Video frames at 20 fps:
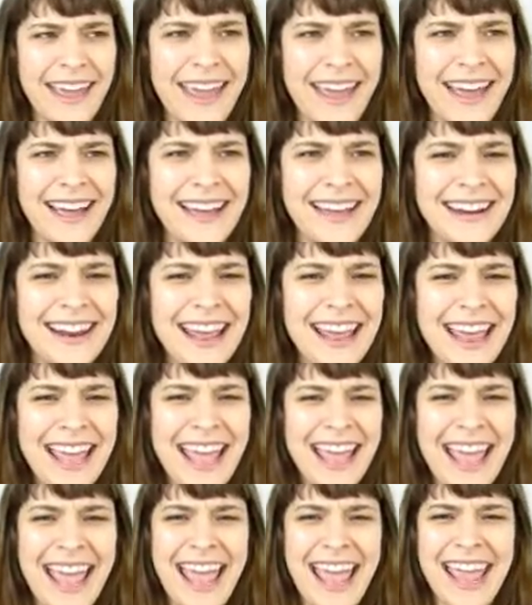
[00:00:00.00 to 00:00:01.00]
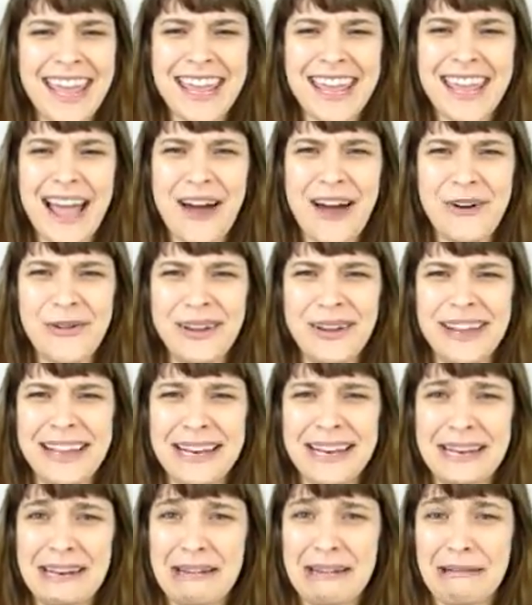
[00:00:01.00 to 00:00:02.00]
and hanging out
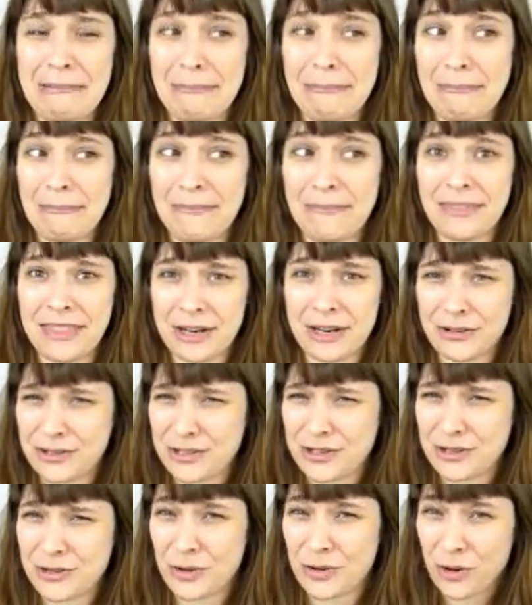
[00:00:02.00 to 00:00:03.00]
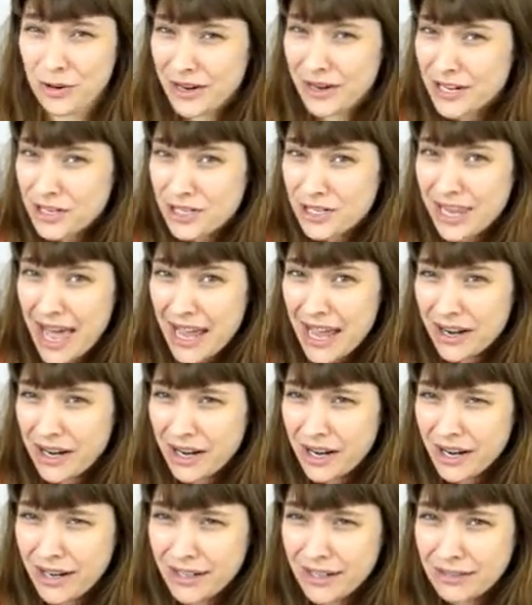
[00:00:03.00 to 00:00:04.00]
in their storage
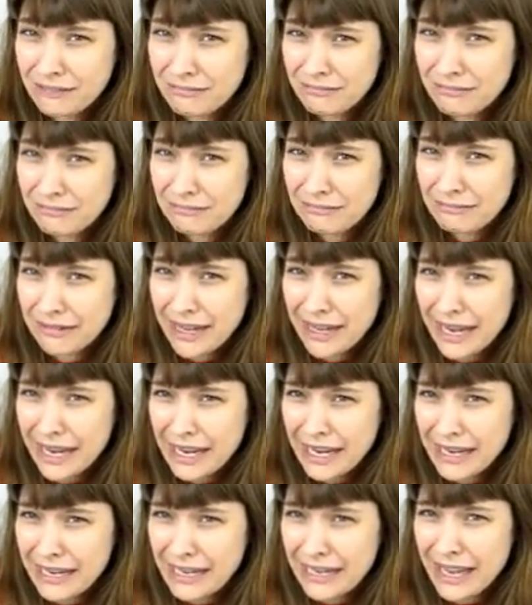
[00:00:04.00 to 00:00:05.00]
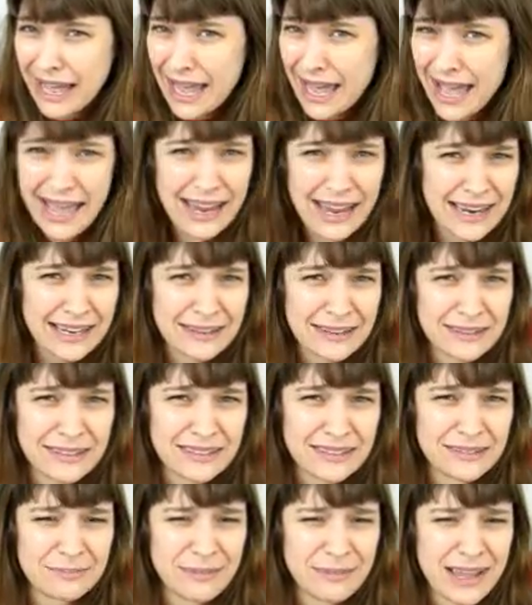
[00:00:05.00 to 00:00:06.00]
locker? I get, I
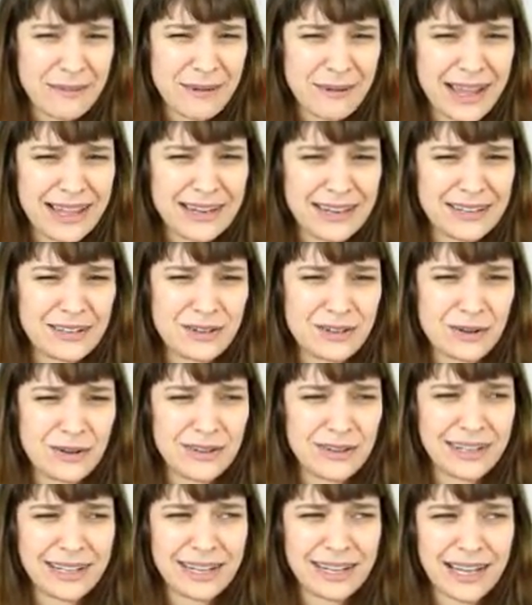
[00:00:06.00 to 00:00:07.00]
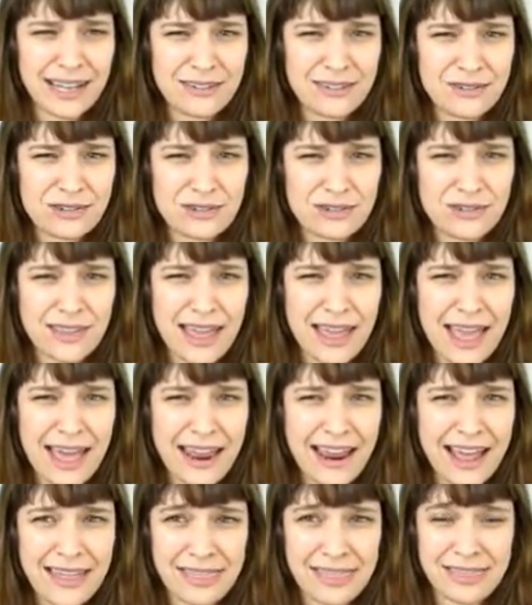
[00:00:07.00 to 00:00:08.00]
maybe I didn't totally catch
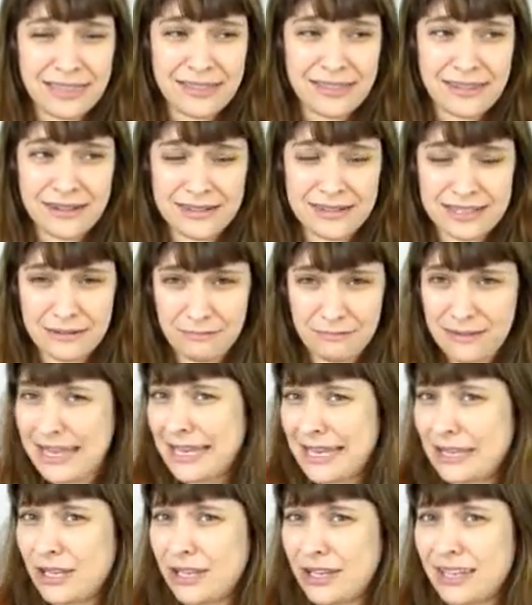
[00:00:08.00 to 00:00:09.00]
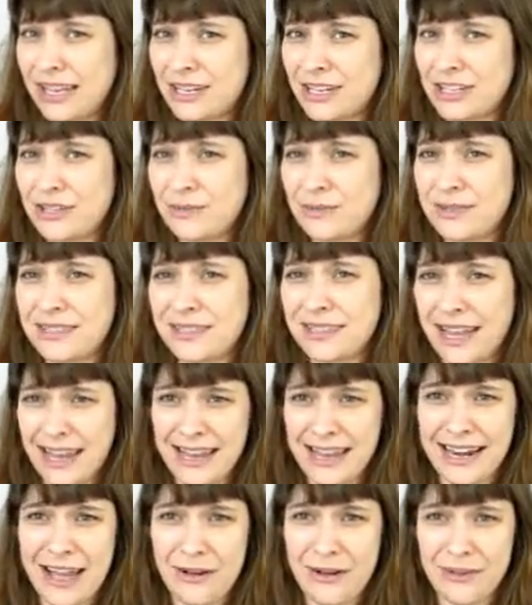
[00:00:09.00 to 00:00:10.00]
that. I, it, to me, it looked like she was
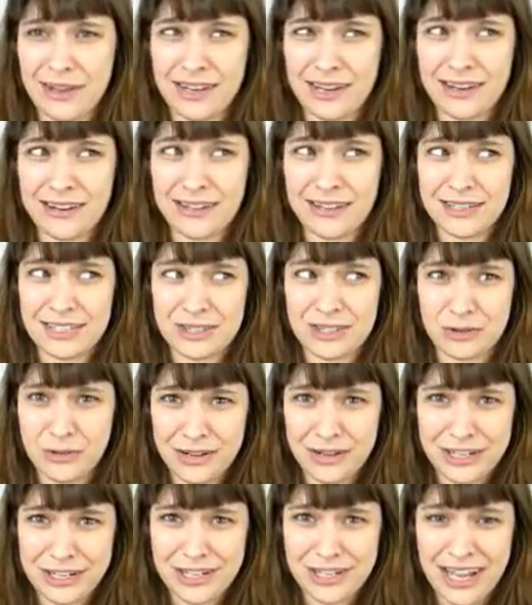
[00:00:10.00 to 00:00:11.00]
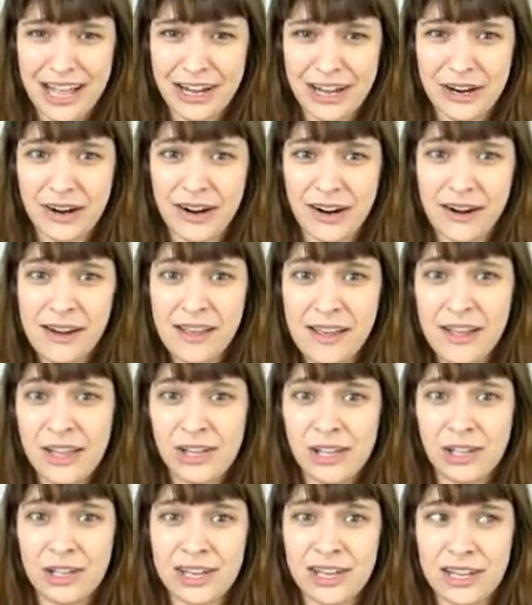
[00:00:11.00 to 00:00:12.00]
hanging out in a storage locker,
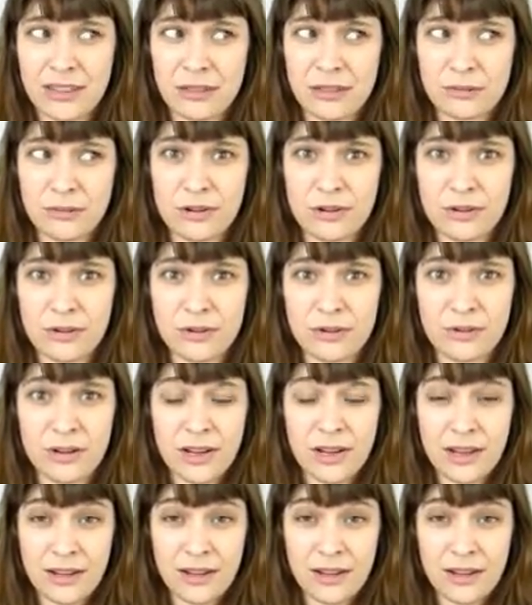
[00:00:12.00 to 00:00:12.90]
looking through